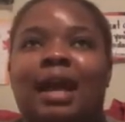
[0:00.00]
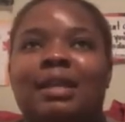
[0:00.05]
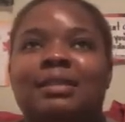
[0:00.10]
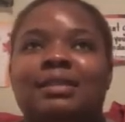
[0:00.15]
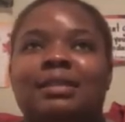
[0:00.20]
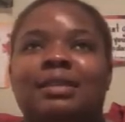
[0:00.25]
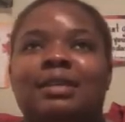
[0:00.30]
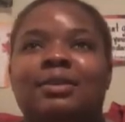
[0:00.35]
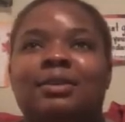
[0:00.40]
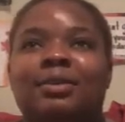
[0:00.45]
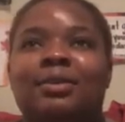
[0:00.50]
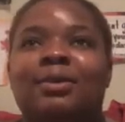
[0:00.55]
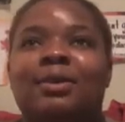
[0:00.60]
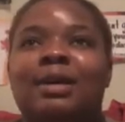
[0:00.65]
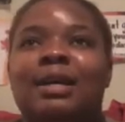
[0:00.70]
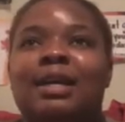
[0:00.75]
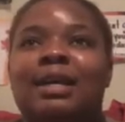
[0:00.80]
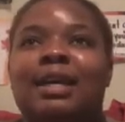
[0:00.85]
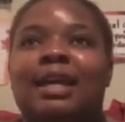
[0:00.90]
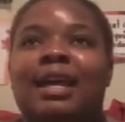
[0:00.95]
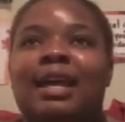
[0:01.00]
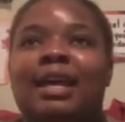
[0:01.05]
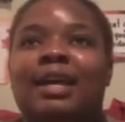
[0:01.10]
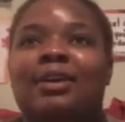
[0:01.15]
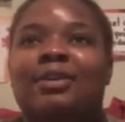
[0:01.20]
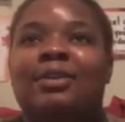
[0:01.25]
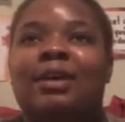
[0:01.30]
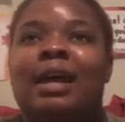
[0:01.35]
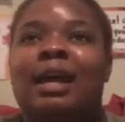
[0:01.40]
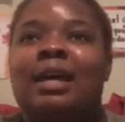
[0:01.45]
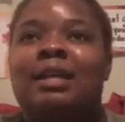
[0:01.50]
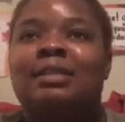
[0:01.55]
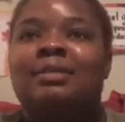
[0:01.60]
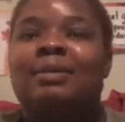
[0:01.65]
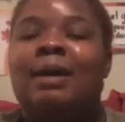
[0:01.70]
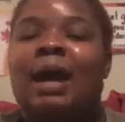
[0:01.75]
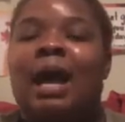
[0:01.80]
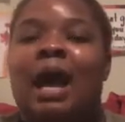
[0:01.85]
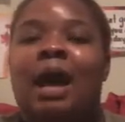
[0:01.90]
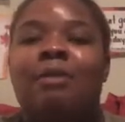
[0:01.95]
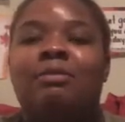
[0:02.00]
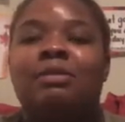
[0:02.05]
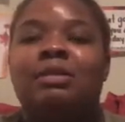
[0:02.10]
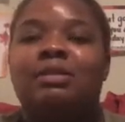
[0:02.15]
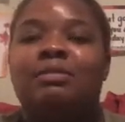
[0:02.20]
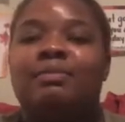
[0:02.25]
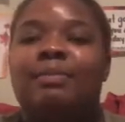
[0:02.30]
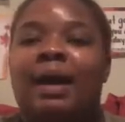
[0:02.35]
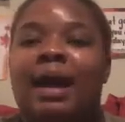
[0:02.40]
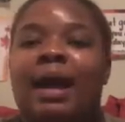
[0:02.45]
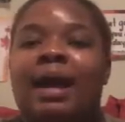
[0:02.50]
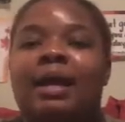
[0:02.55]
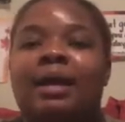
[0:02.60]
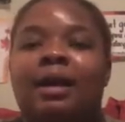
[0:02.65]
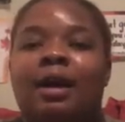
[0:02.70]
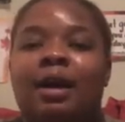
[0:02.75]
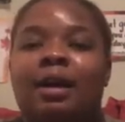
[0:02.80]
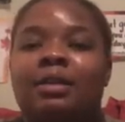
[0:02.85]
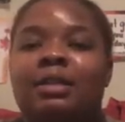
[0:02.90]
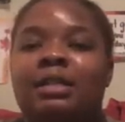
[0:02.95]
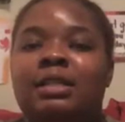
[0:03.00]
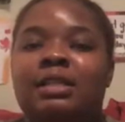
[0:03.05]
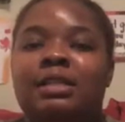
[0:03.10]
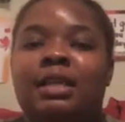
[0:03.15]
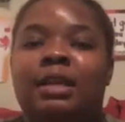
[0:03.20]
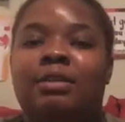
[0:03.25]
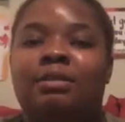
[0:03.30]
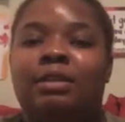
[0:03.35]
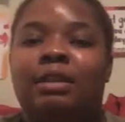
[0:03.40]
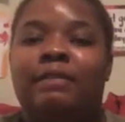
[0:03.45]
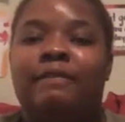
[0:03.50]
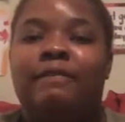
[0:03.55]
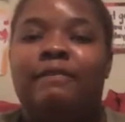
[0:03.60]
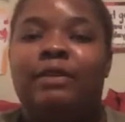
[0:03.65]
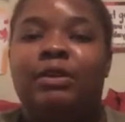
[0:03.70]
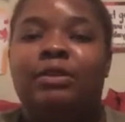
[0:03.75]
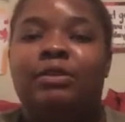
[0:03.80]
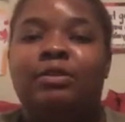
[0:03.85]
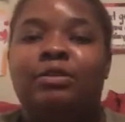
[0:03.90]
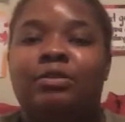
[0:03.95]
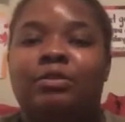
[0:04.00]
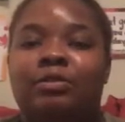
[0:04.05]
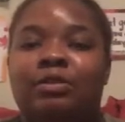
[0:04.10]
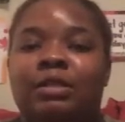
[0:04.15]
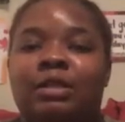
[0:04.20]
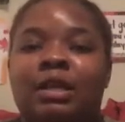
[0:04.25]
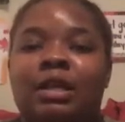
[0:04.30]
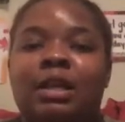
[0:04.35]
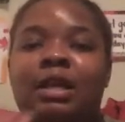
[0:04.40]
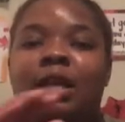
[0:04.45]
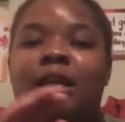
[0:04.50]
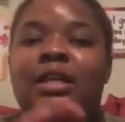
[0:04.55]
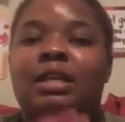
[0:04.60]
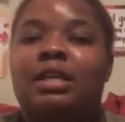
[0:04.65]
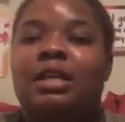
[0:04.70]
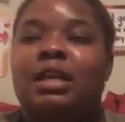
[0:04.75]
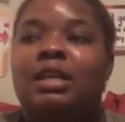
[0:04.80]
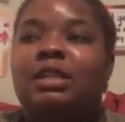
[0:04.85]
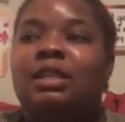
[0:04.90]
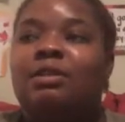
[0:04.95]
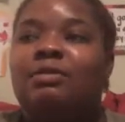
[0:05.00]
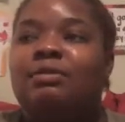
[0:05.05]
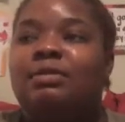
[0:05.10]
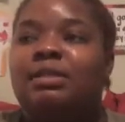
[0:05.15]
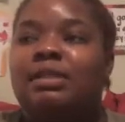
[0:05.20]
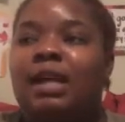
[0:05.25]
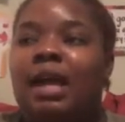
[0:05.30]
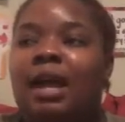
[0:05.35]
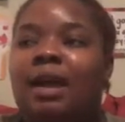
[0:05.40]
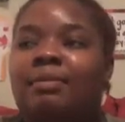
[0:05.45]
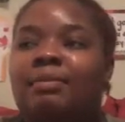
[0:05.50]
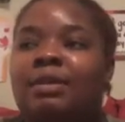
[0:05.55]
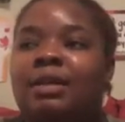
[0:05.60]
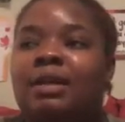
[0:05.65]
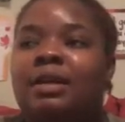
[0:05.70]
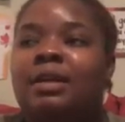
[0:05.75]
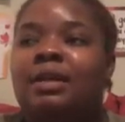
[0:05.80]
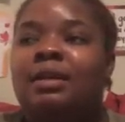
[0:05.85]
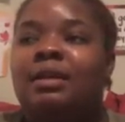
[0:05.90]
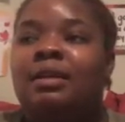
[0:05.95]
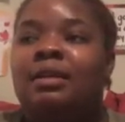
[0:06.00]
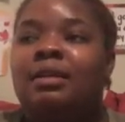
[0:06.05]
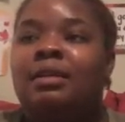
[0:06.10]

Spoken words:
I still can't grasp how I was buying all these healthy foods. Nothing was happening.